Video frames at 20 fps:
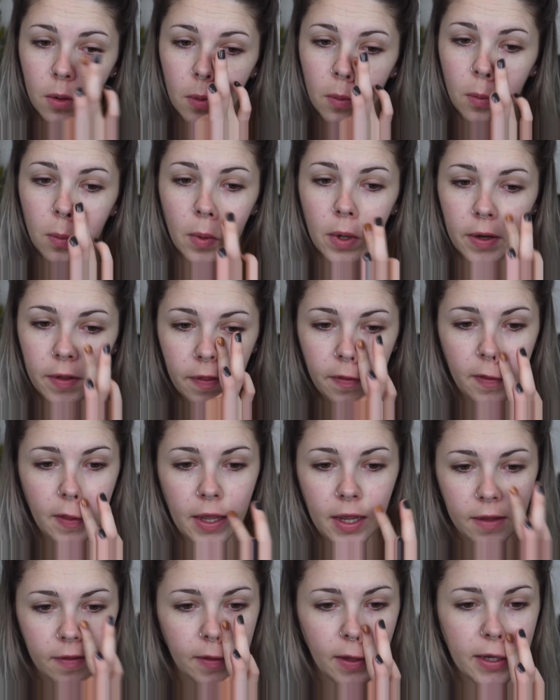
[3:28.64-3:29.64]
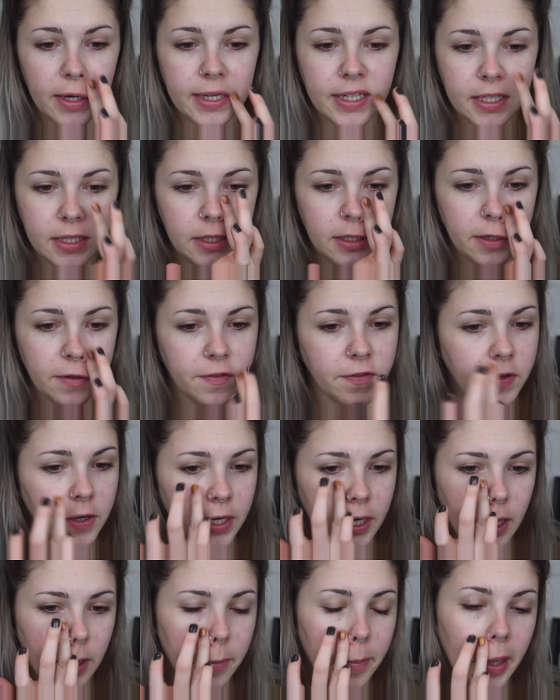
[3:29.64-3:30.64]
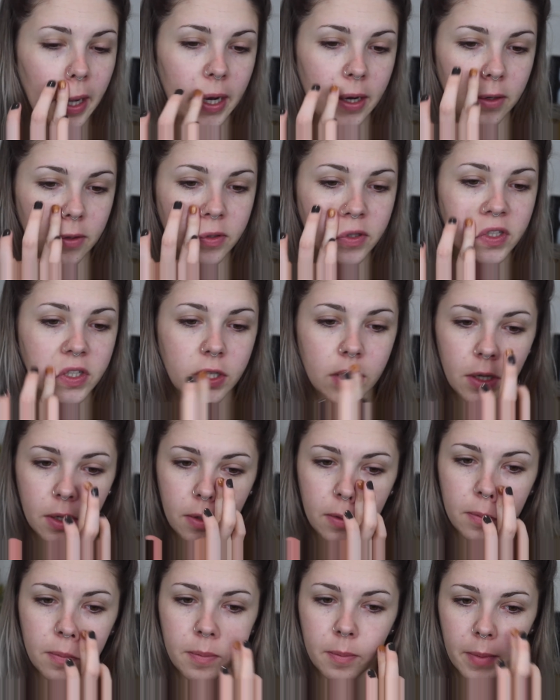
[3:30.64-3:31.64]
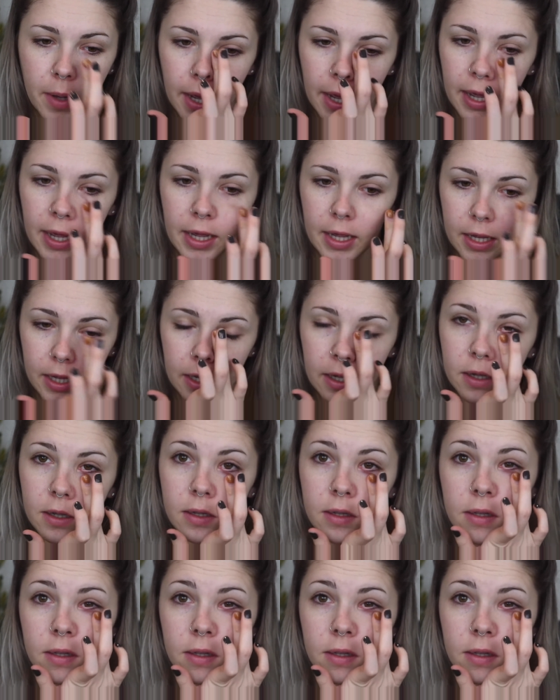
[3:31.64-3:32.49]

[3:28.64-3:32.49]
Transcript: One thing that is different about my